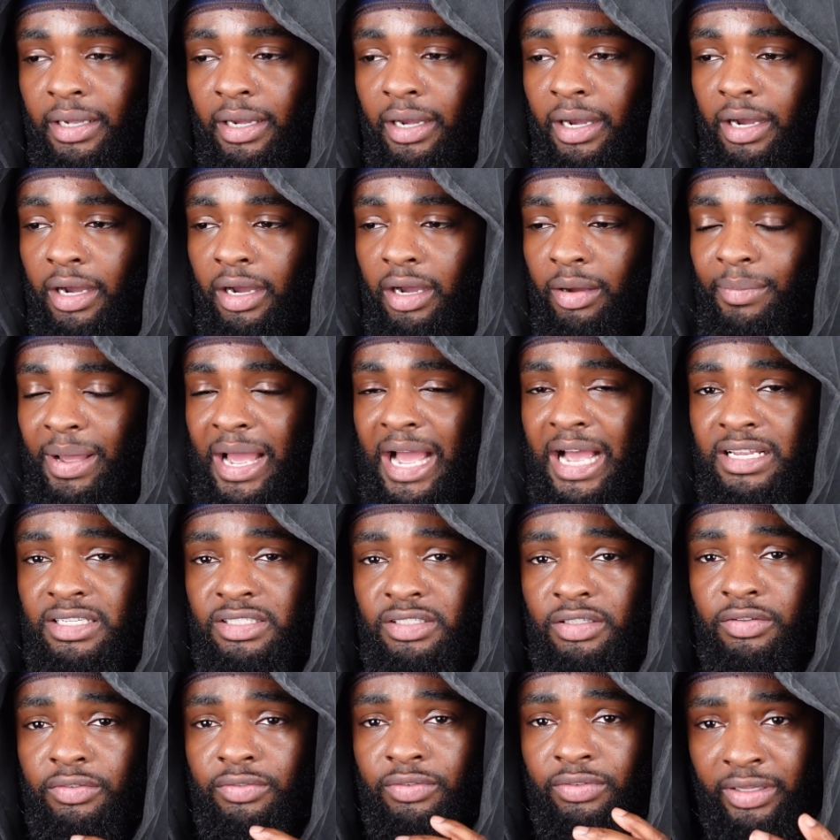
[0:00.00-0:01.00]

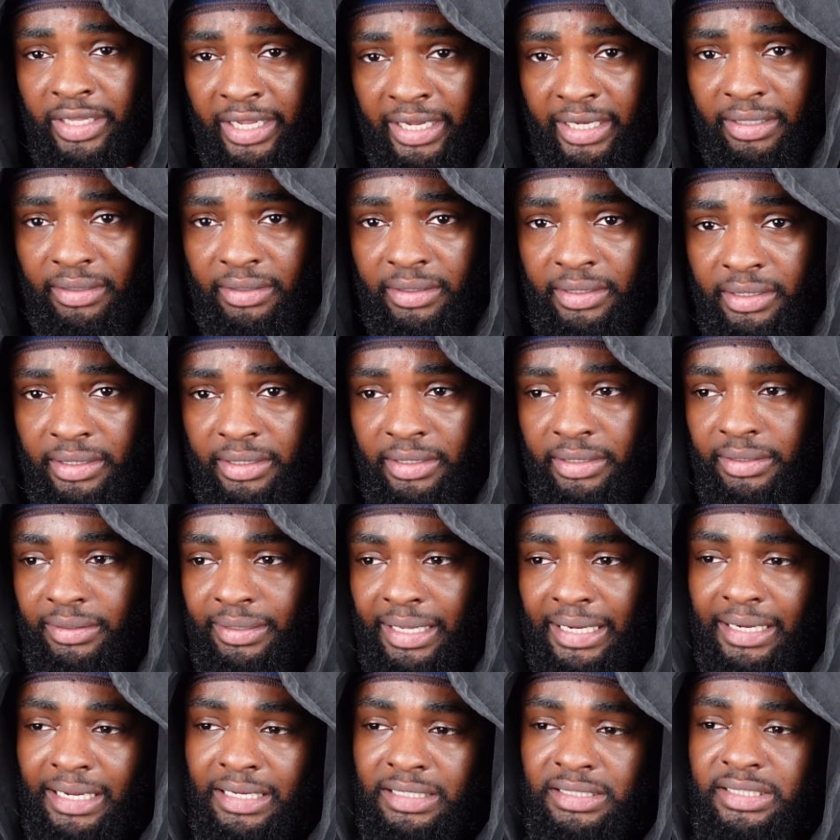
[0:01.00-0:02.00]
as of lately.
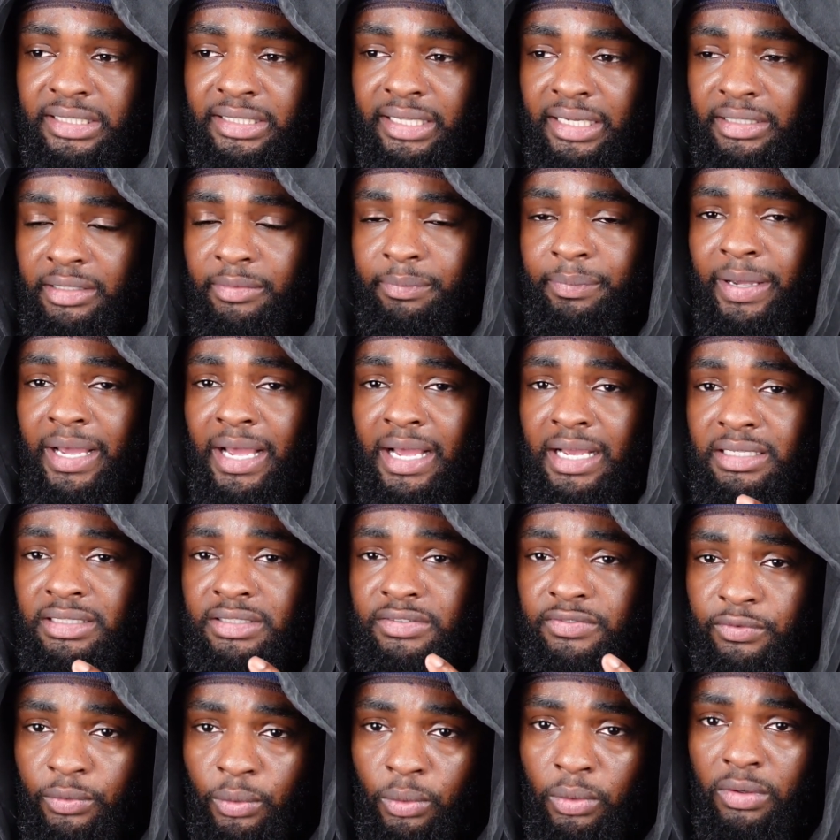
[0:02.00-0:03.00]
Like I say, like the
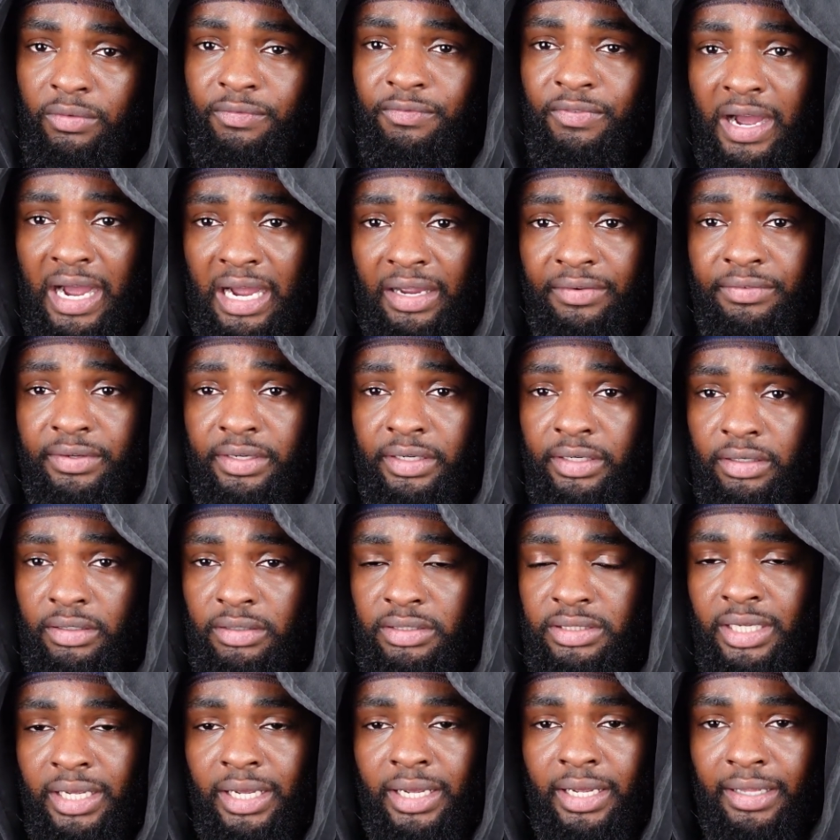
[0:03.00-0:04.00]
past 4 or 5
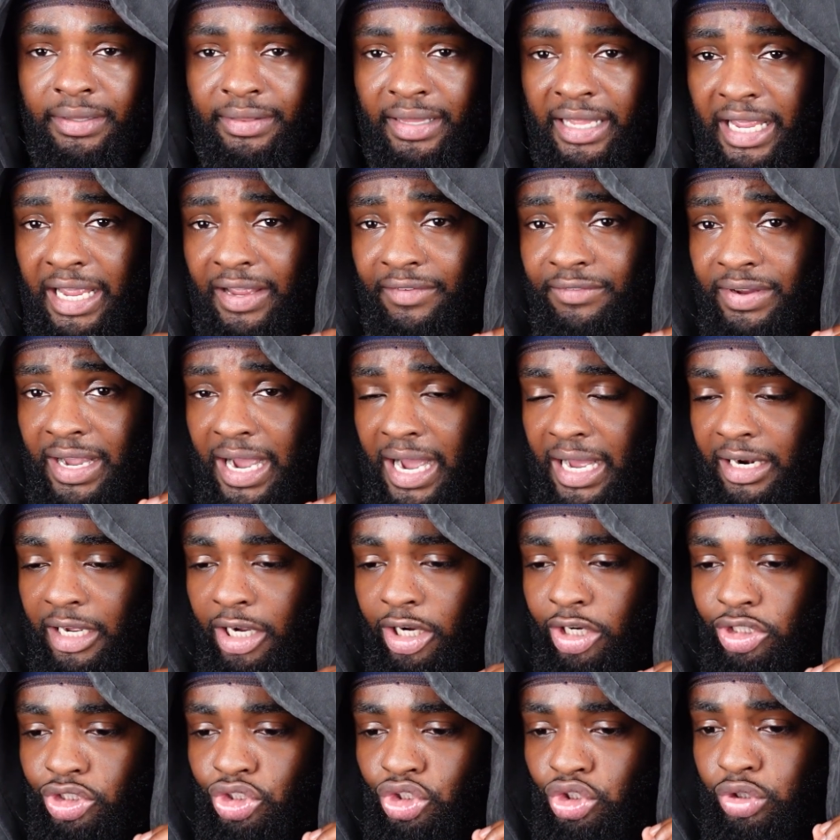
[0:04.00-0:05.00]
years, they have got
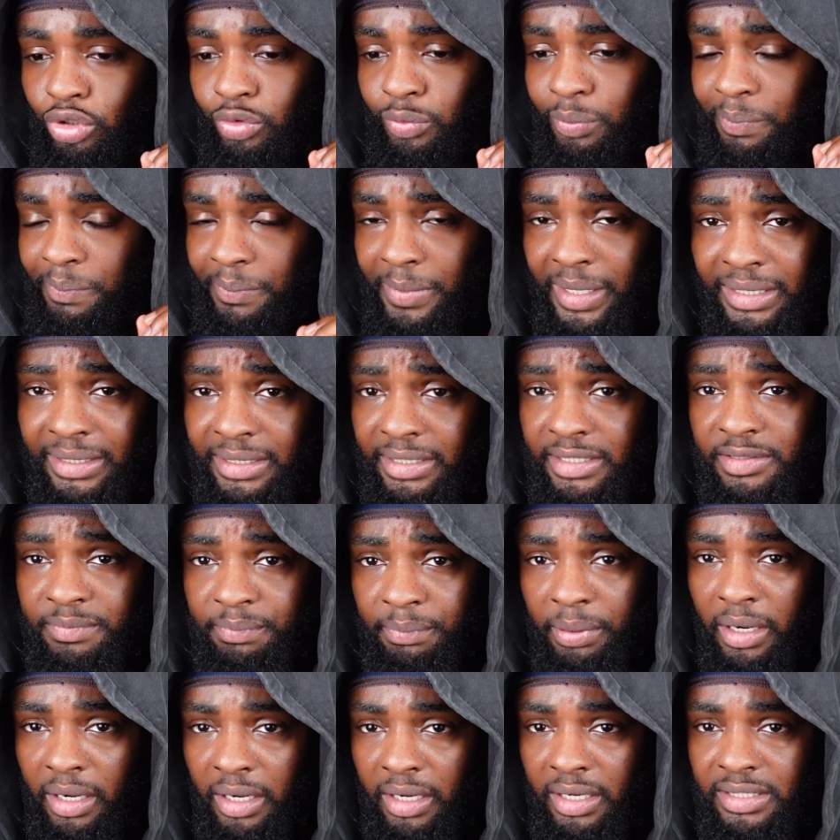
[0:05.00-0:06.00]
a tremendous
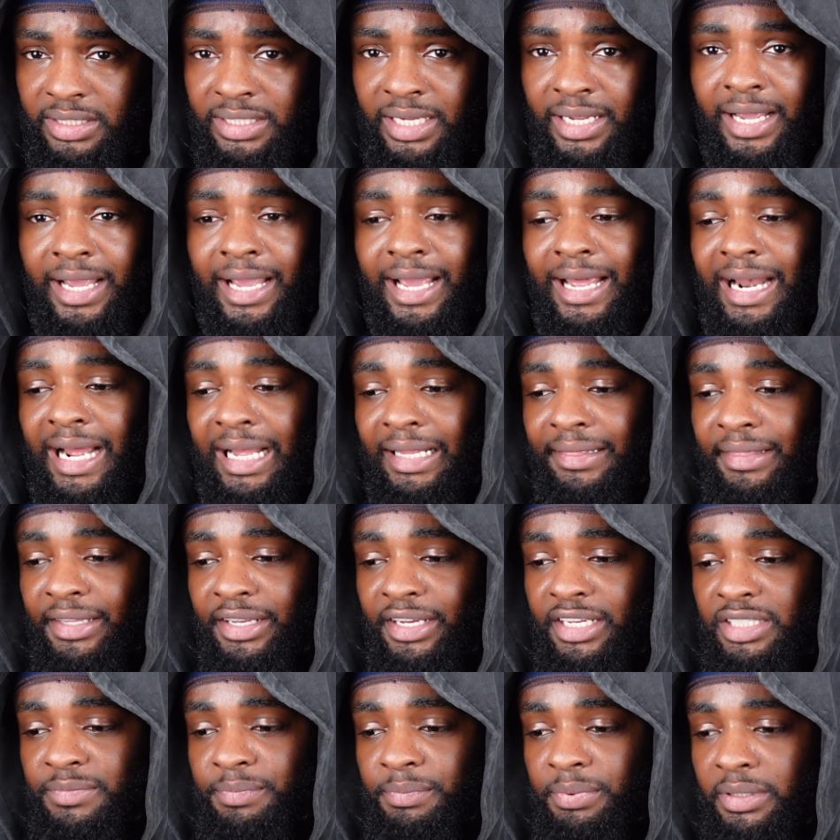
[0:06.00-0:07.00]
buzz. And I
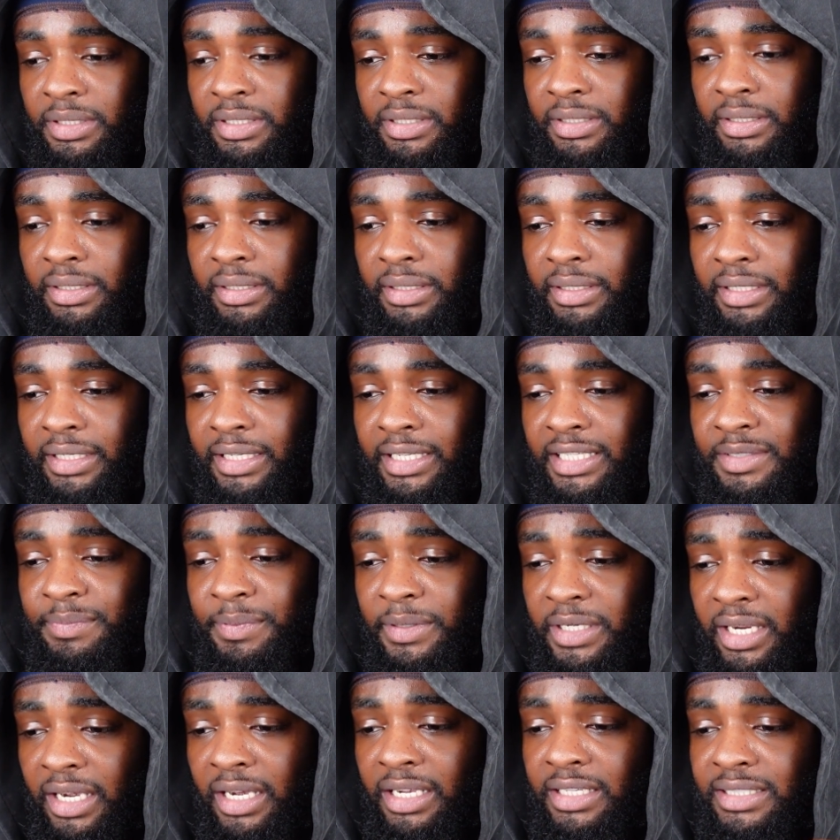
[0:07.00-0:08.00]
think it's
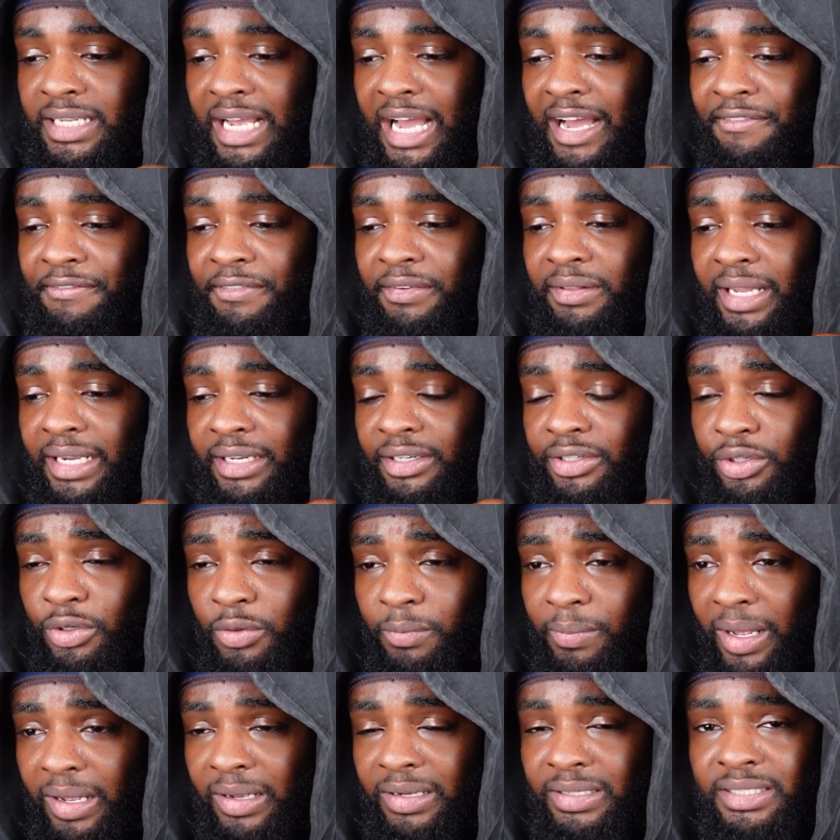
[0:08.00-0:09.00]
because I feel like
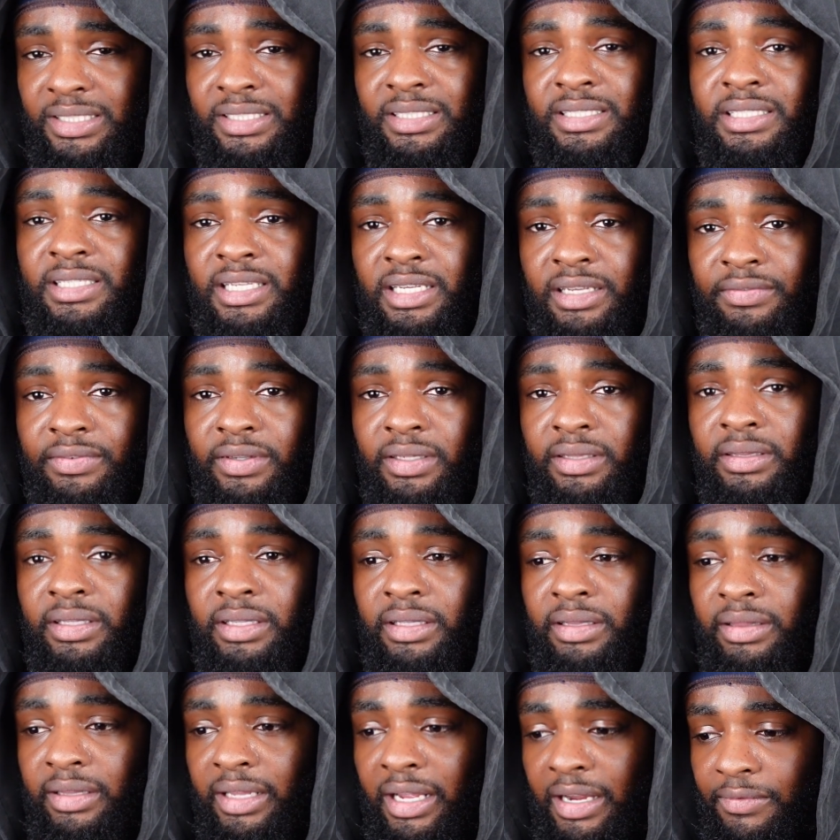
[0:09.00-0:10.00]
New Balance is giving
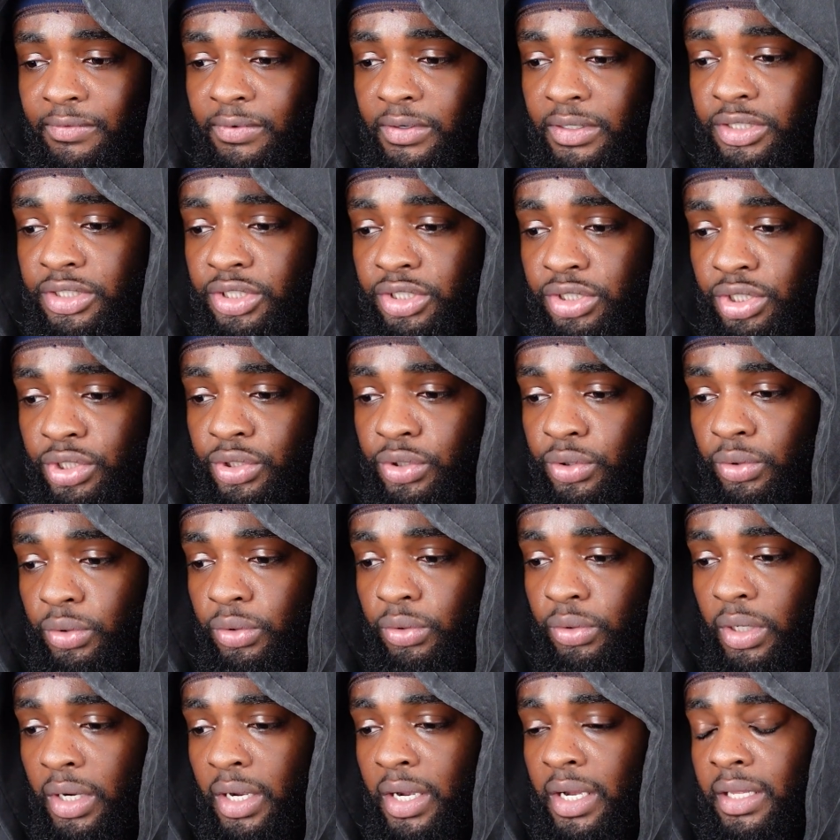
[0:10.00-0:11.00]
the leverage
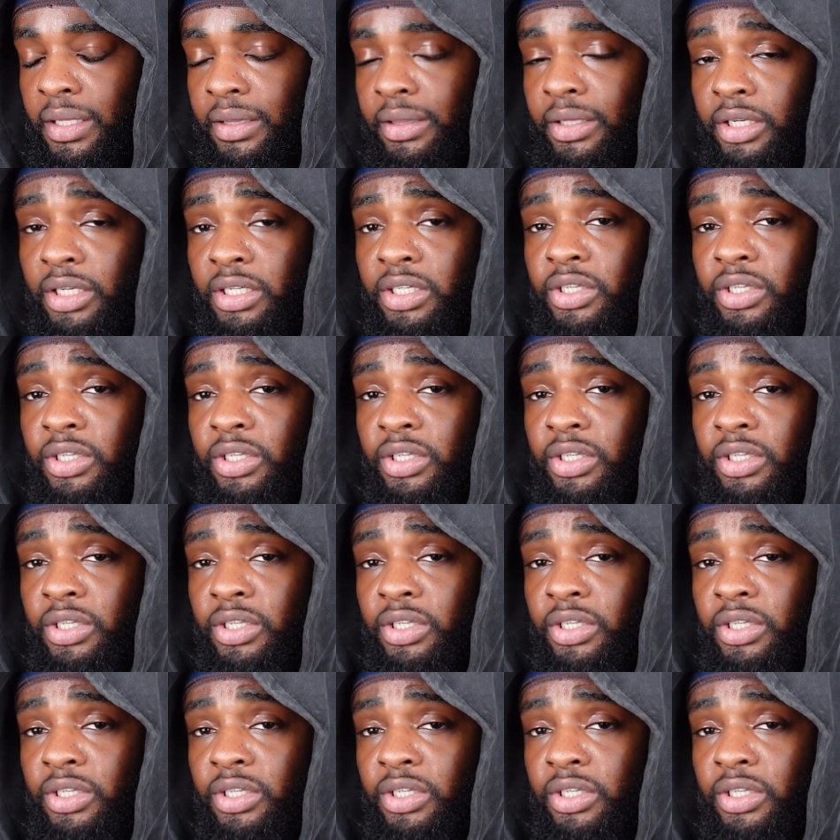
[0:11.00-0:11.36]
to the